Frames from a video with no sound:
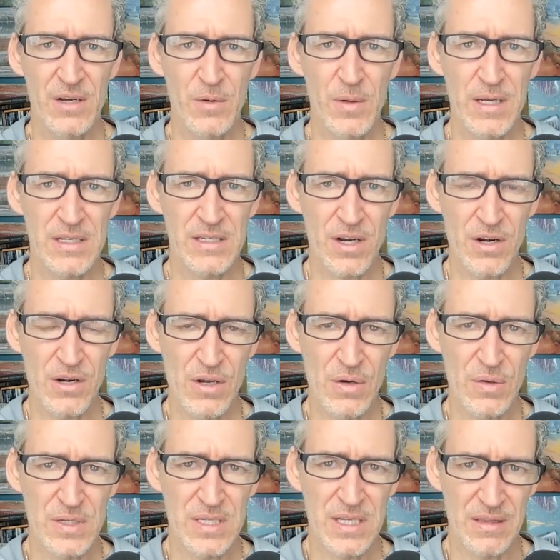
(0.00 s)
you're going to start
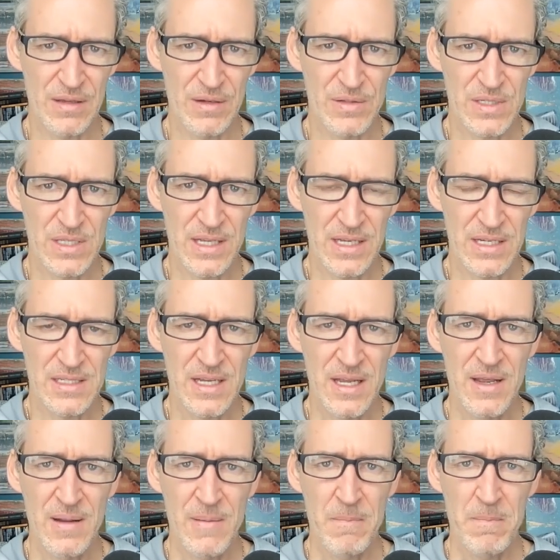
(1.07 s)
noticing those things.
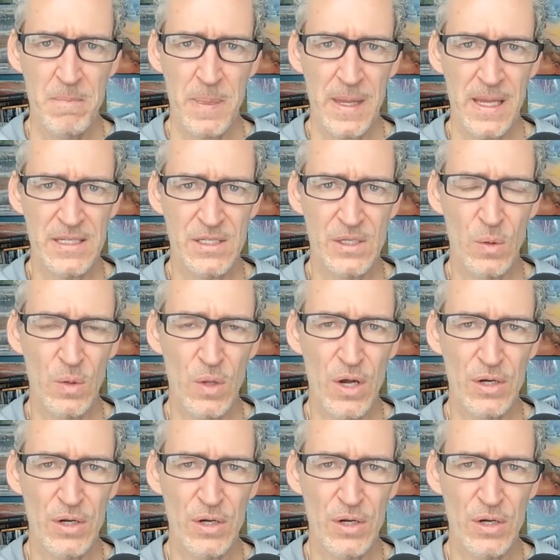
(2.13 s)
It's no